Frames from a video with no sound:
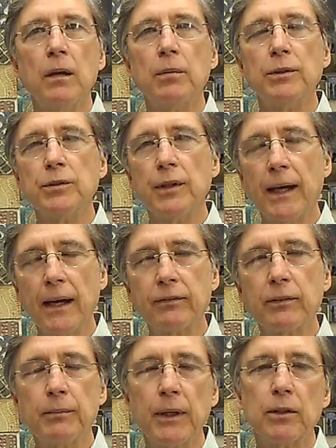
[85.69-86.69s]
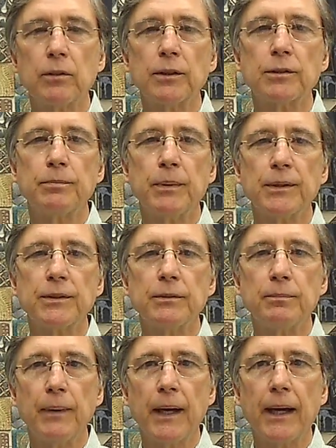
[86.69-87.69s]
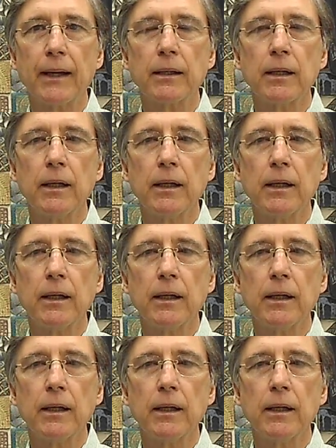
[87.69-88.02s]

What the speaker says: But you have to make your expenses back.